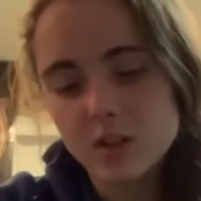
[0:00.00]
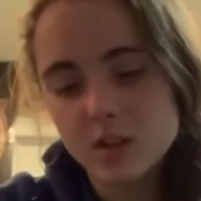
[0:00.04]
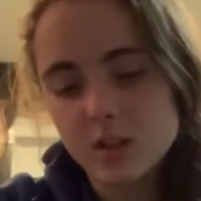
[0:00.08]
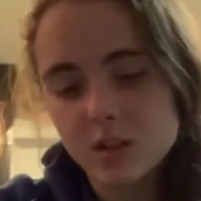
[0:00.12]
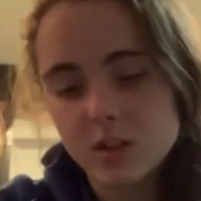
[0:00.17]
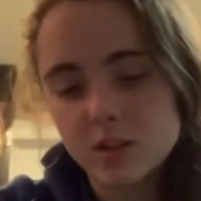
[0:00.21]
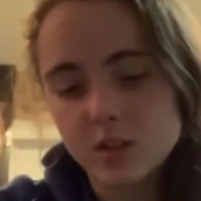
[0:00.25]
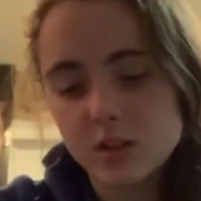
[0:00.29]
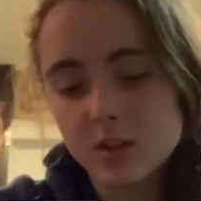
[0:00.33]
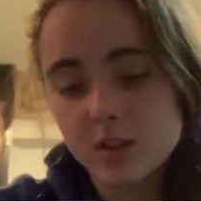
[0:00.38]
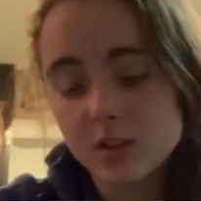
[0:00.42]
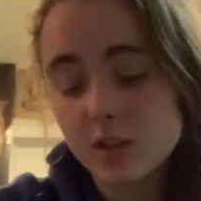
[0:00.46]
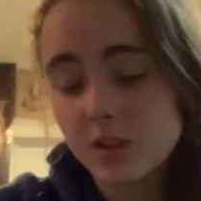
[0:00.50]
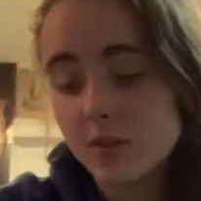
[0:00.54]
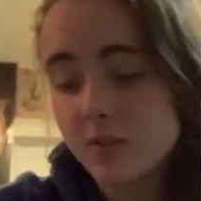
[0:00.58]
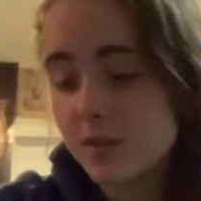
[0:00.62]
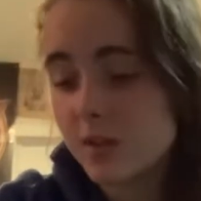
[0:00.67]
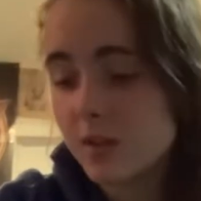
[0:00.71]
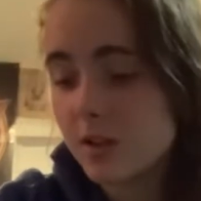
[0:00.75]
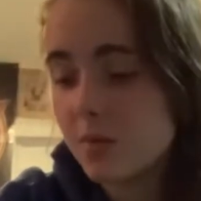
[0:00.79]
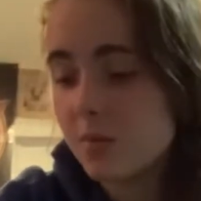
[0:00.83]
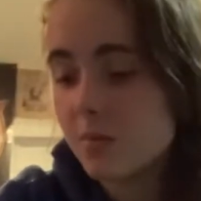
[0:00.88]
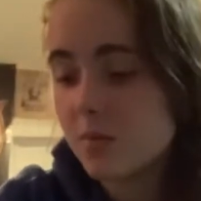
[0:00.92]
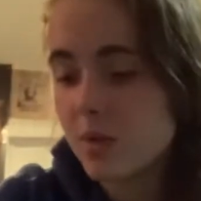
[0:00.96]
stuffed it
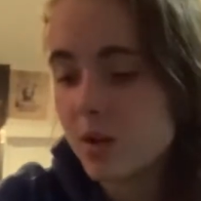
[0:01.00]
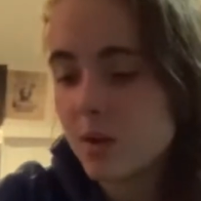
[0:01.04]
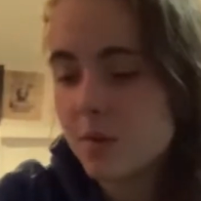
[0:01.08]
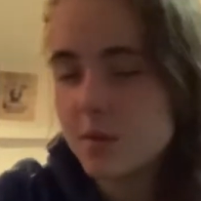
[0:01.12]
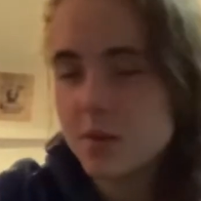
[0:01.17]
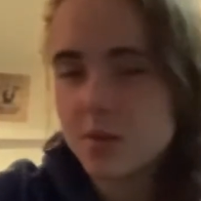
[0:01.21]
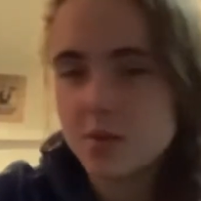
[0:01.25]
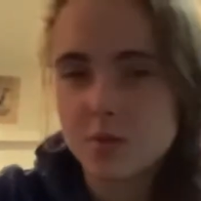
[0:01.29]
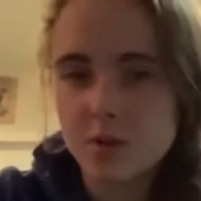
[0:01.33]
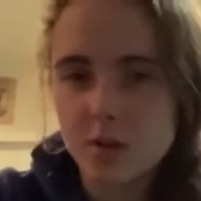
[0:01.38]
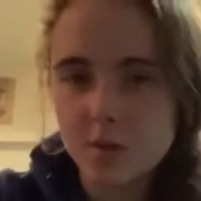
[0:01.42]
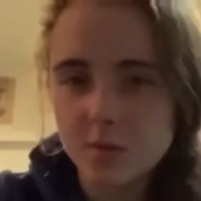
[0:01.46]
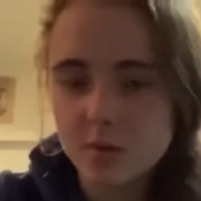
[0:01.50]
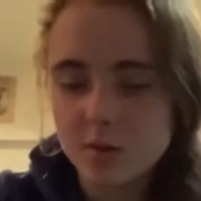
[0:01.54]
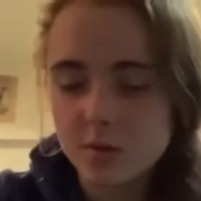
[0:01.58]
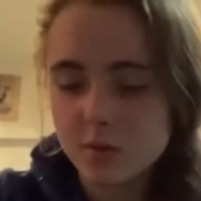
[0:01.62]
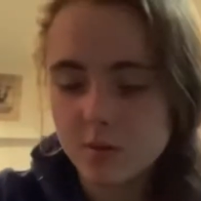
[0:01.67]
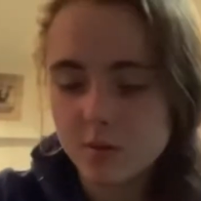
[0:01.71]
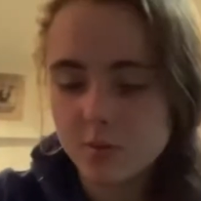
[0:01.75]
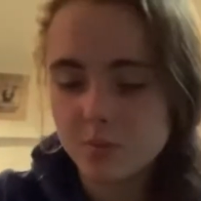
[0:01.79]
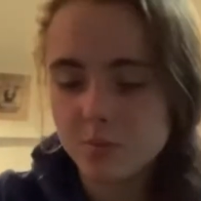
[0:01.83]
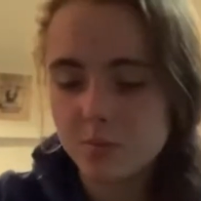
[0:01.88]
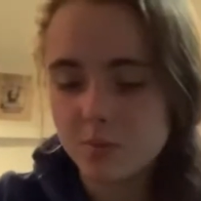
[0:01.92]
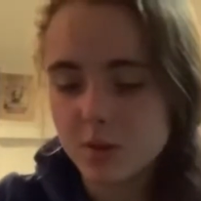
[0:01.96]
in, probably try to do
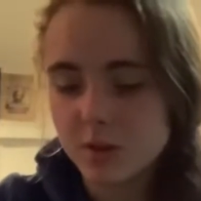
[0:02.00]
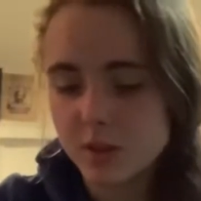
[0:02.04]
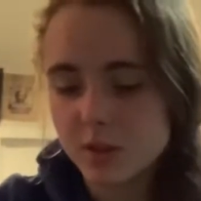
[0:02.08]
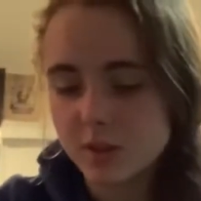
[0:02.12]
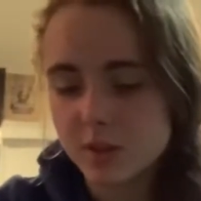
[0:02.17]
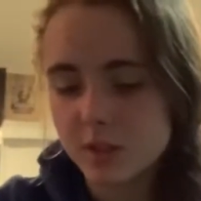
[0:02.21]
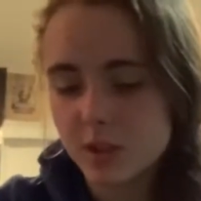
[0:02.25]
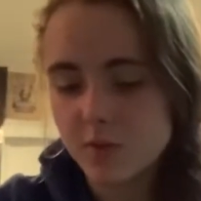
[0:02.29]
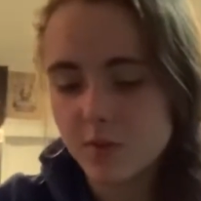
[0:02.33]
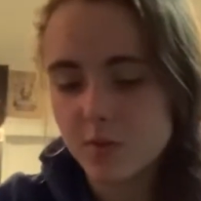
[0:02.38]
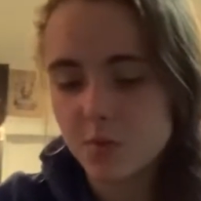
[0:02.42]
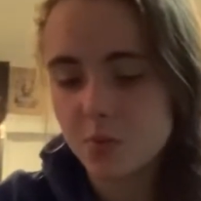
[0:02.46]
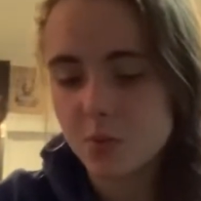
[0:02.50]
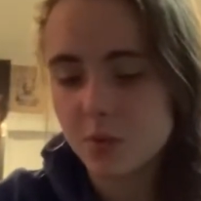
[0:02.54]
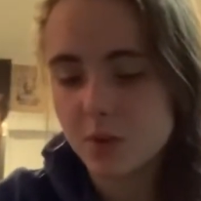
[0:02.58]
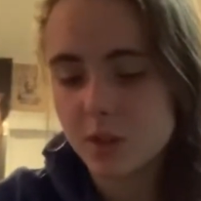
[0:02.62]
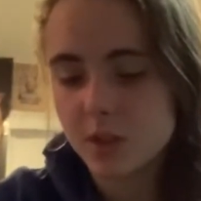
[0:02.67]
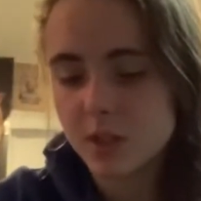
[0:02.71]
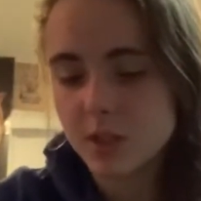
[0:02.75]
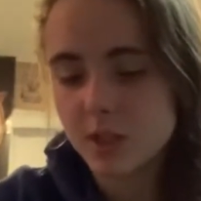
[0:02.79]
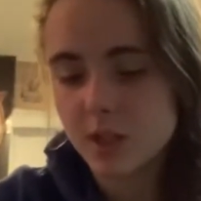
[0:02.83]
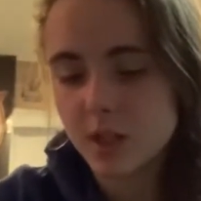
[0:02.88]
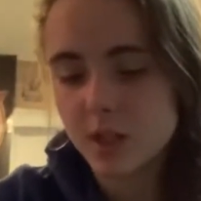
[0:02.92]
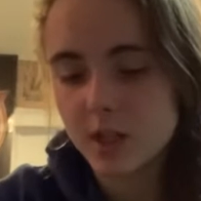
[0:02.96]
pretty stuff it pretty
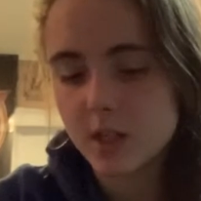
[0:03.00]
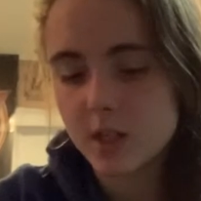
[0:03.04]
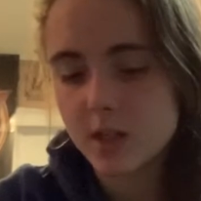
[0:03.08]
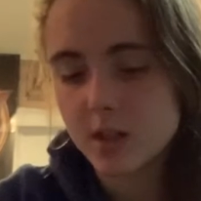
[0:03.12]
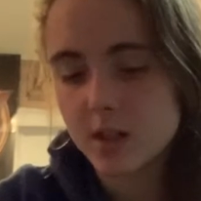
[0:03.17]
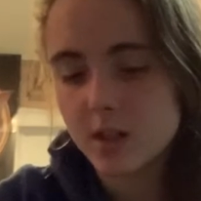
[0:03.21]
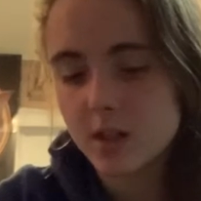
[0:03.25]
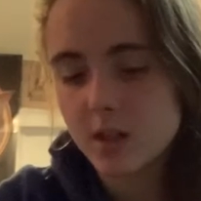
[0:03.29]
tight.